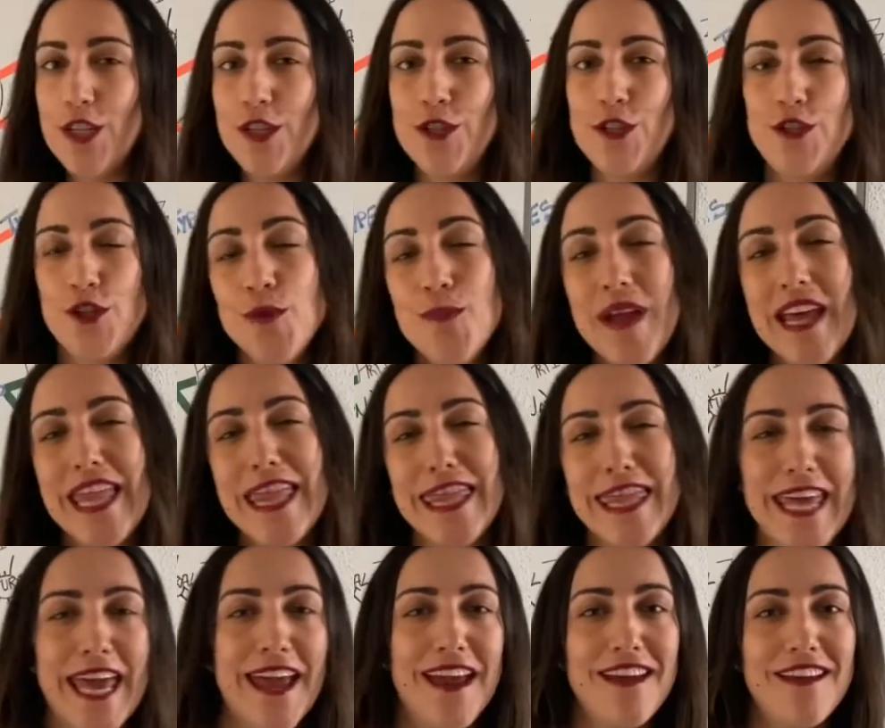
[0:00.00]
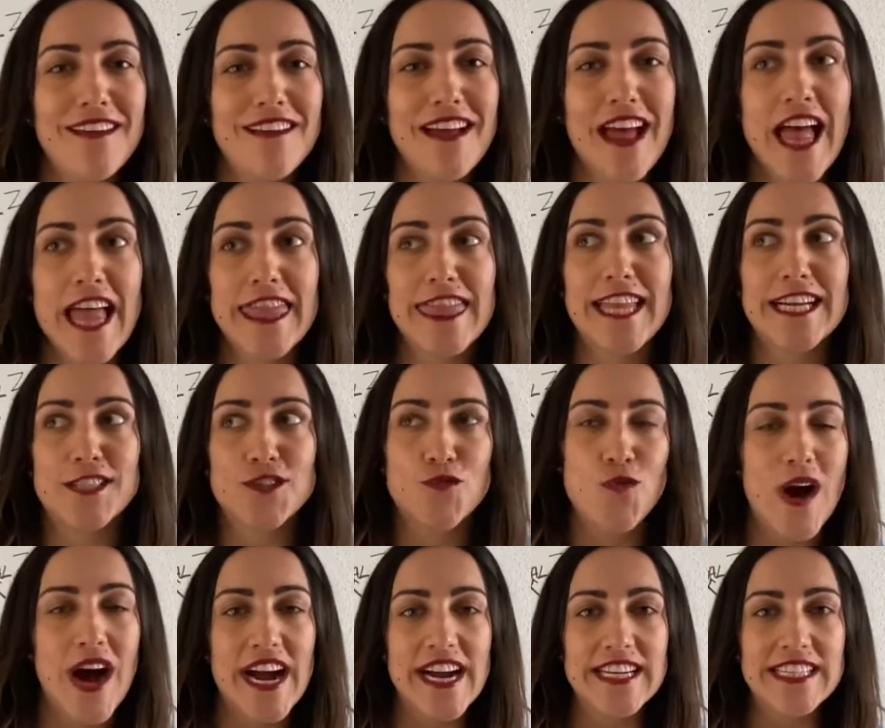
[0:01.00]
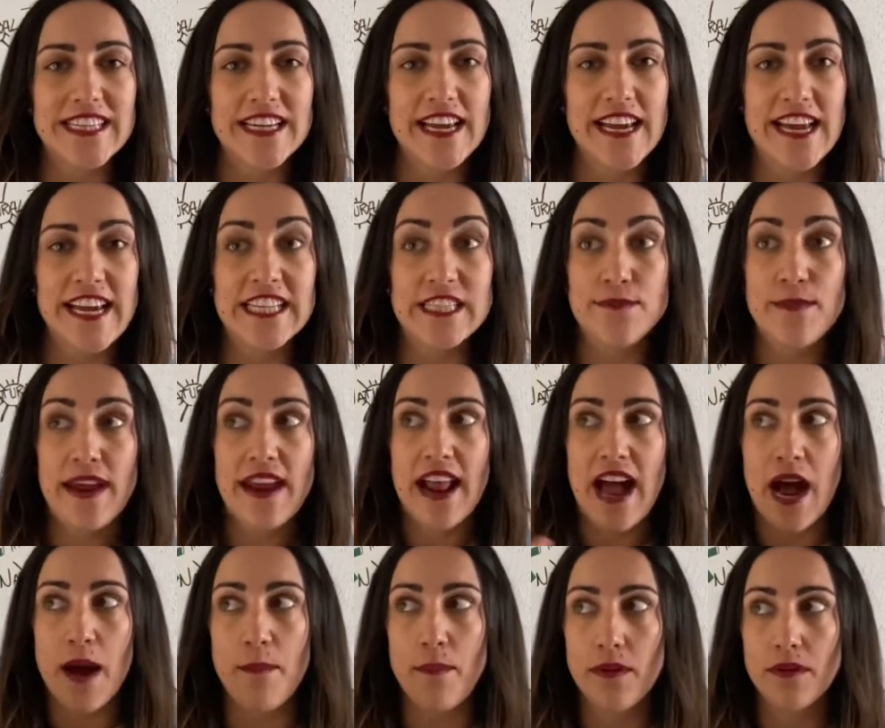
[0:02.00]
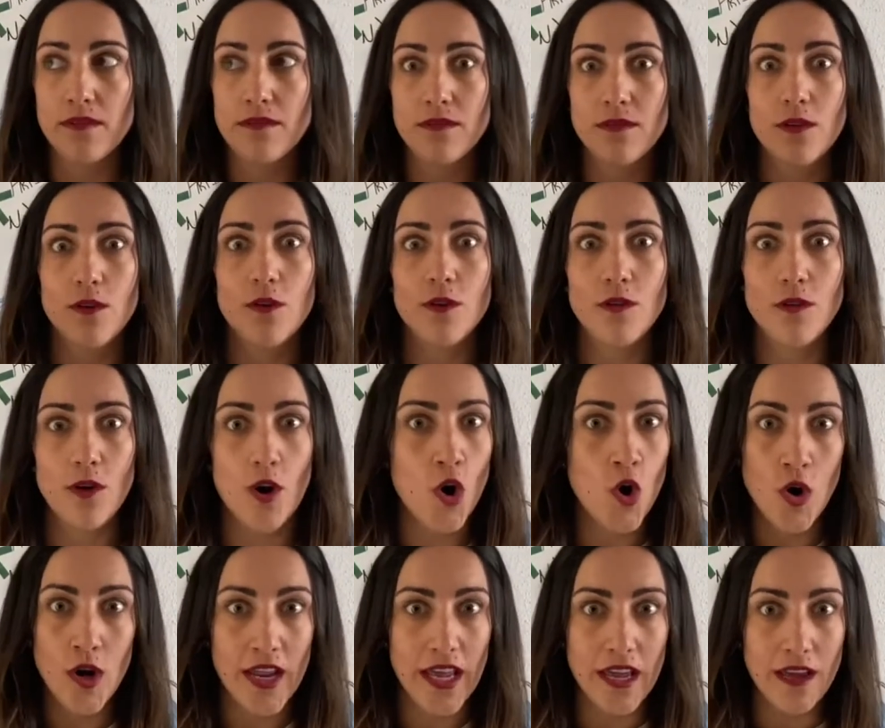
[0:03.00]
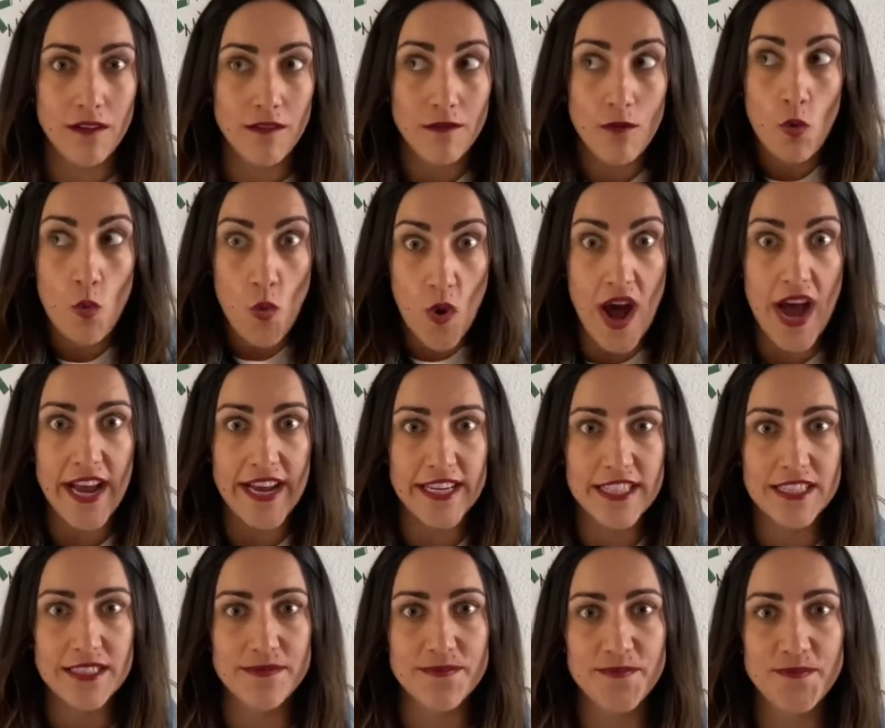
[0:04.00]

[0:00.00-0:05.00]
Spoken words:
You may think that white is made up only white,